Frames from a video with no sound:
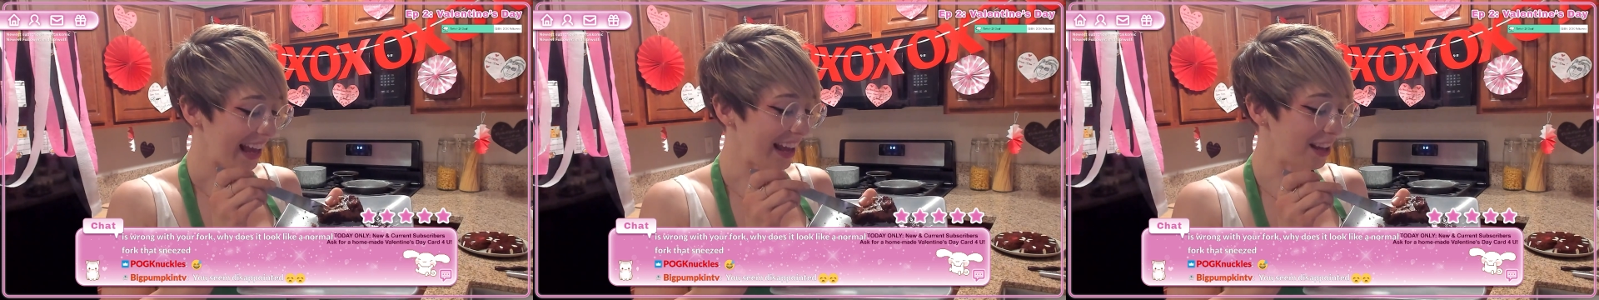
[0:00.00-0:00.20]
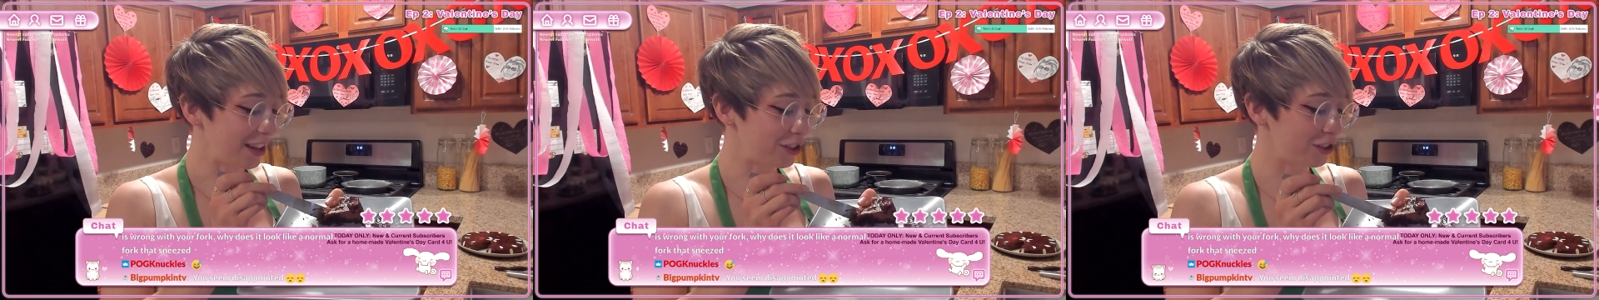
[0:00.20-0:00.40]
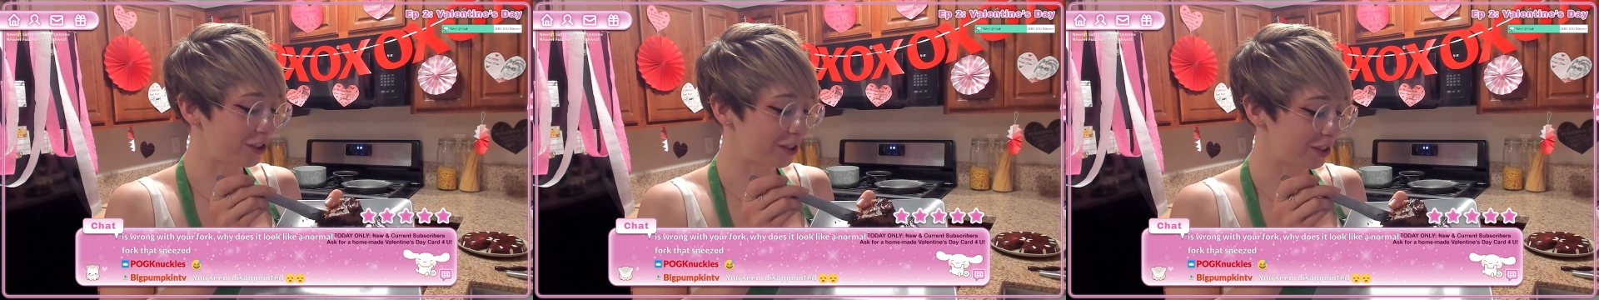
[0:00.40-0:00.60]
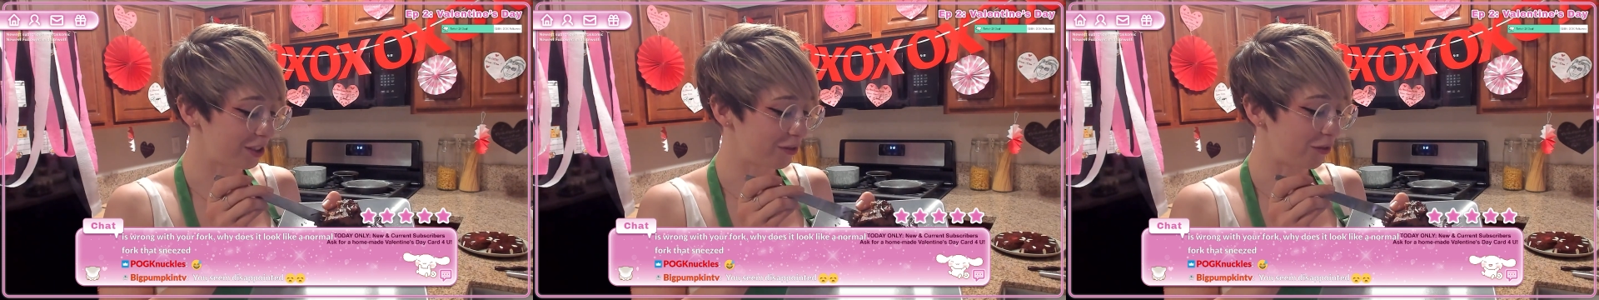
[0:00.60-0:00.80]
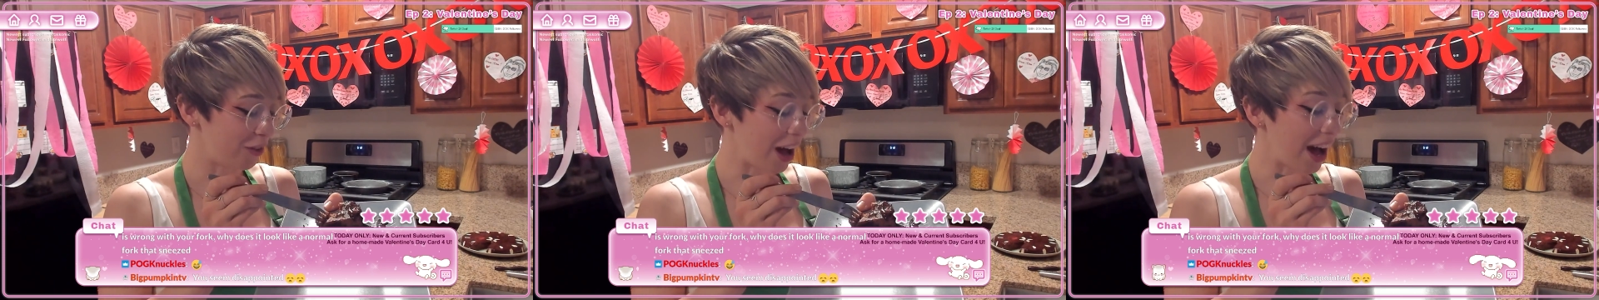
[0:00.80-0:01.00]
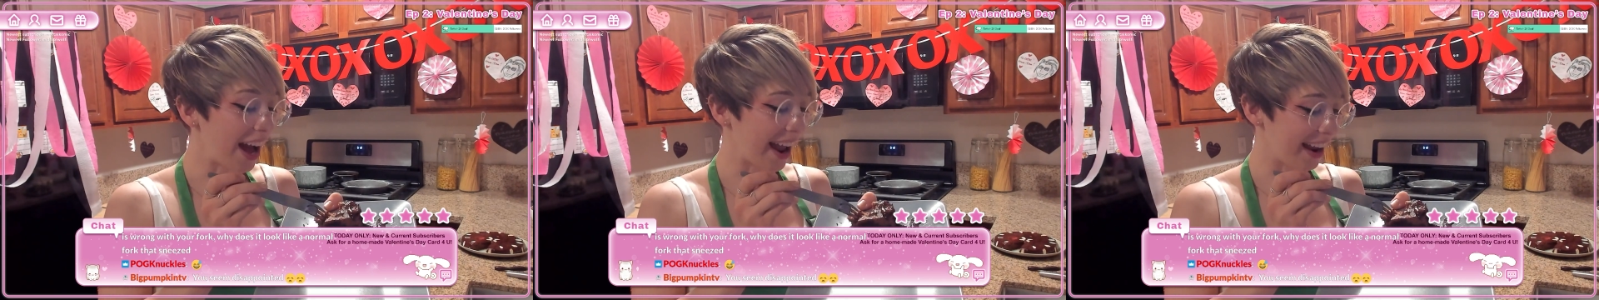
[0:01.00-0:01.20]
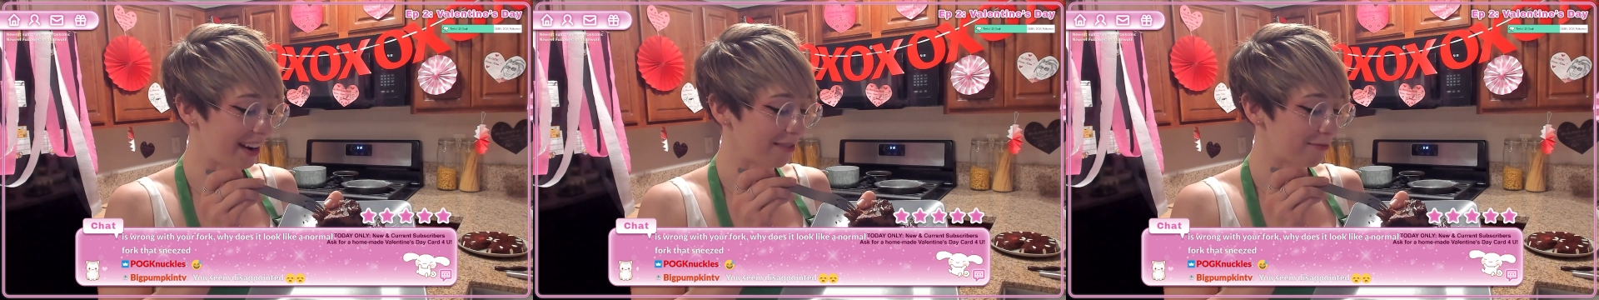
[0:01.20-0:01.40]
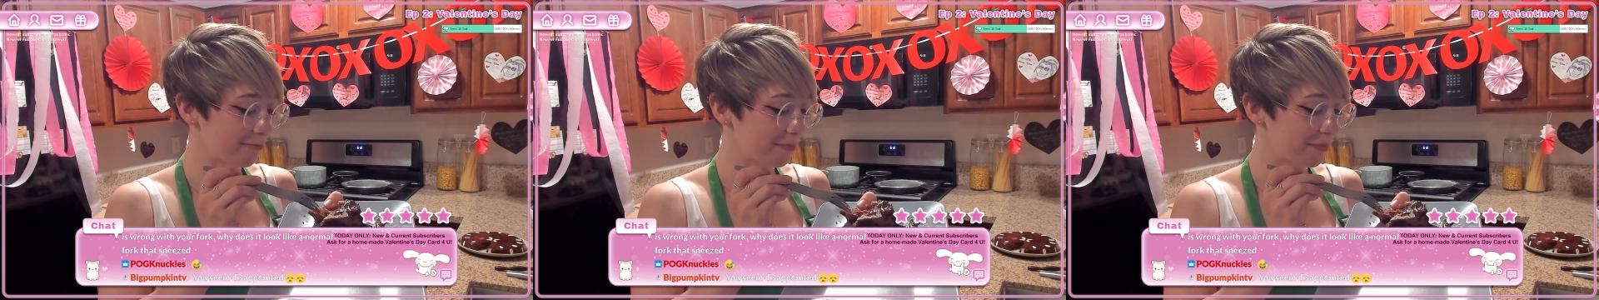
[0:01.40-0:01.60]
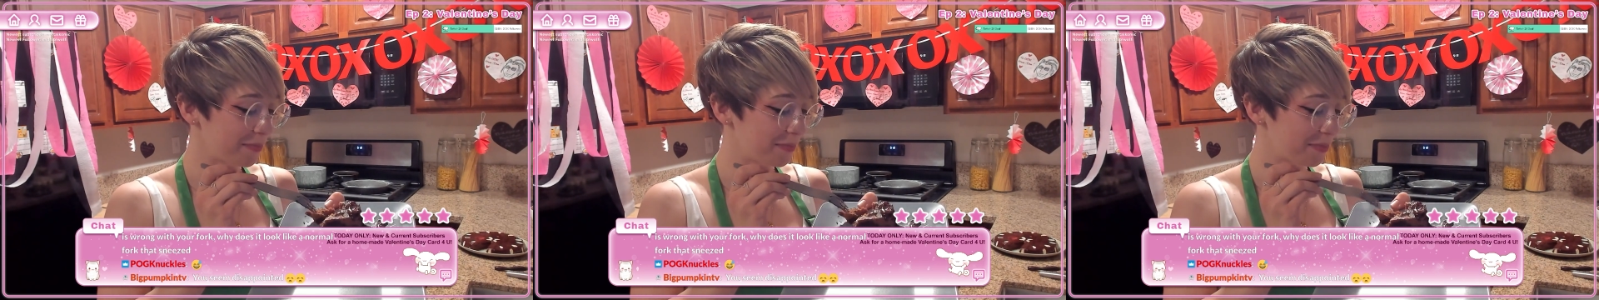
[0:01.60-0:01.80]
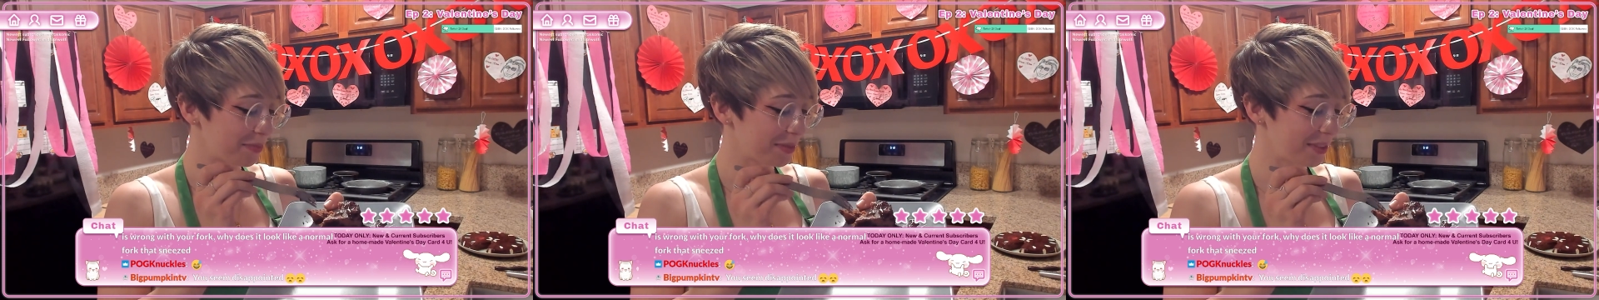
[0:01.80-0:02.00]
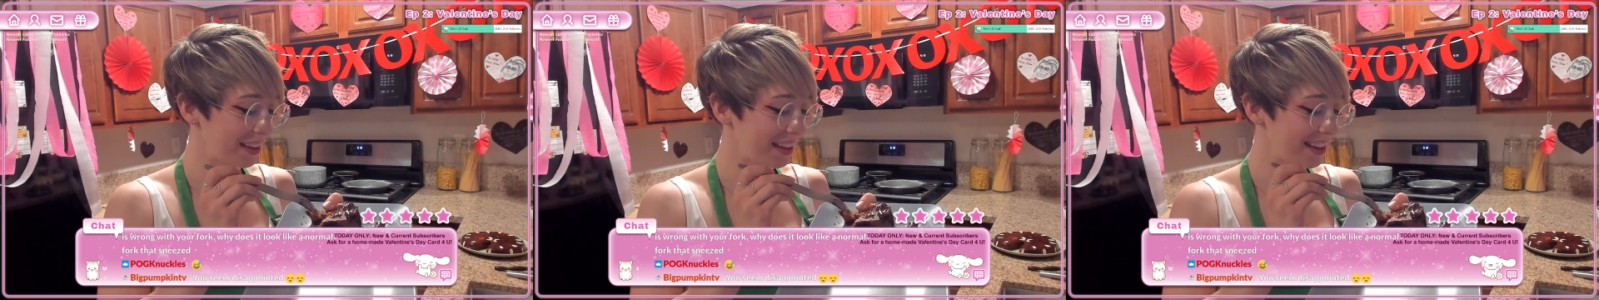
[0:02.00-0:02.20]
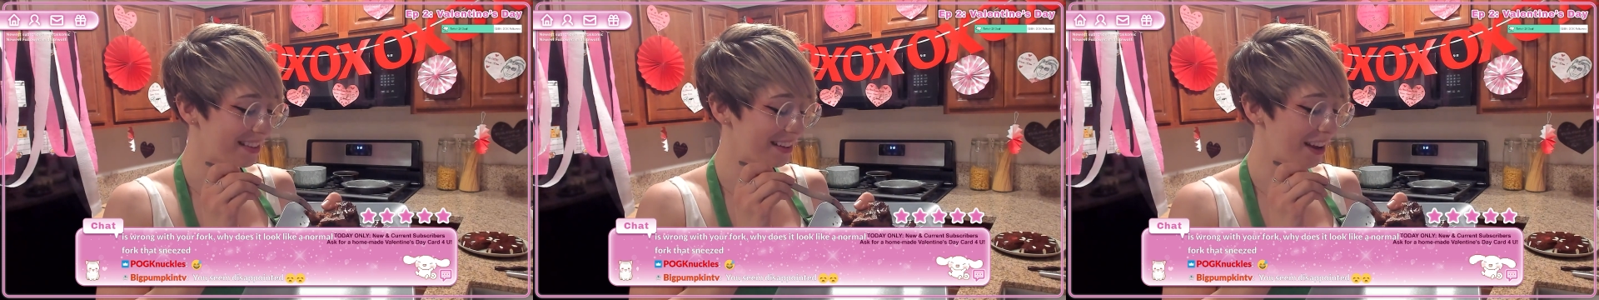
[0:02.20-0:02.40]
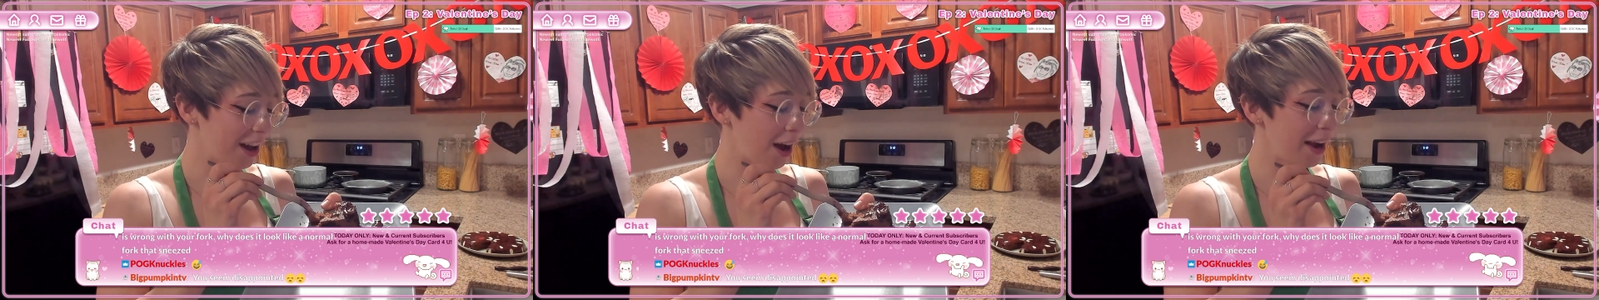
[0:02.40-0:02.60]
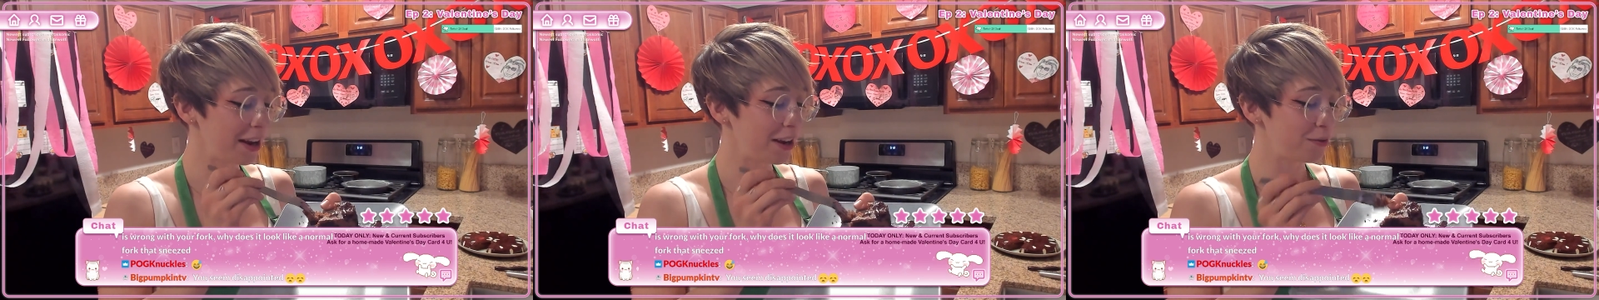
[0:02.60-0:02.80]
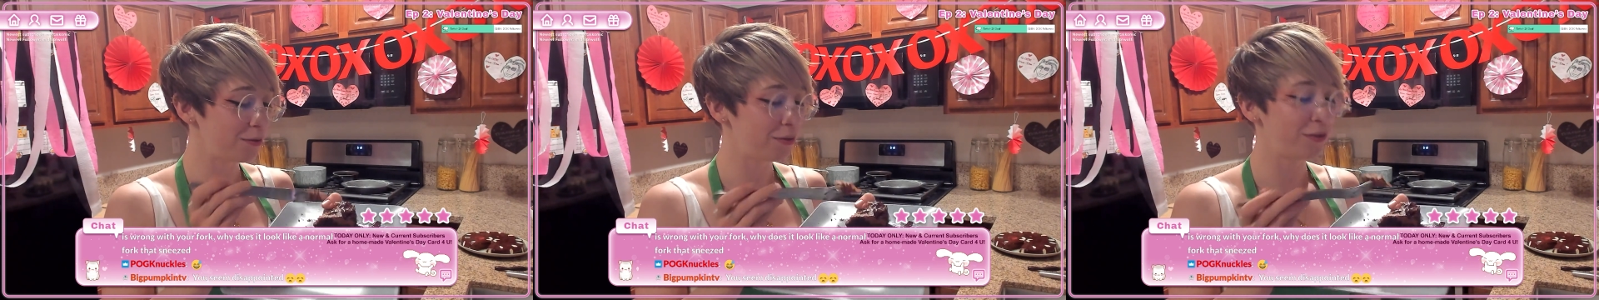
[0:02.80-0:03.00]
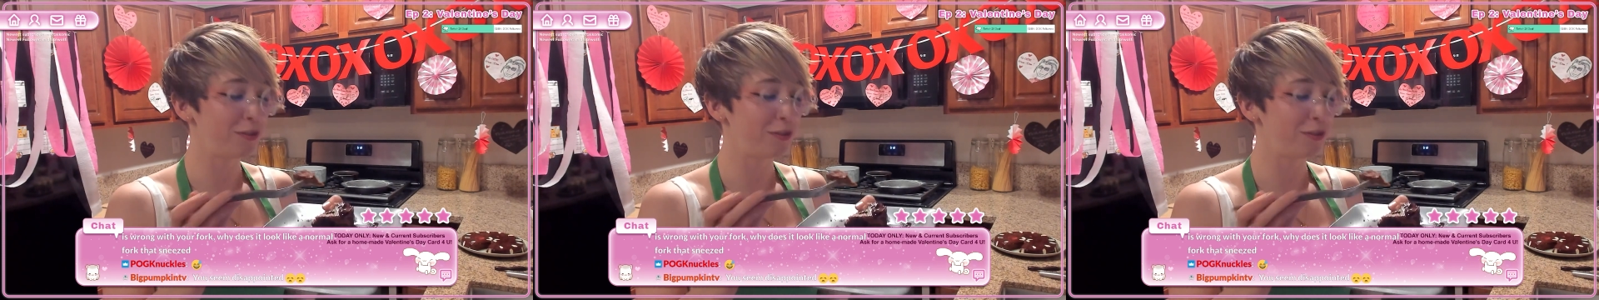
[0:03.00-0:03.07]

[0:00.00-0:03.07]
is fine. It's kind of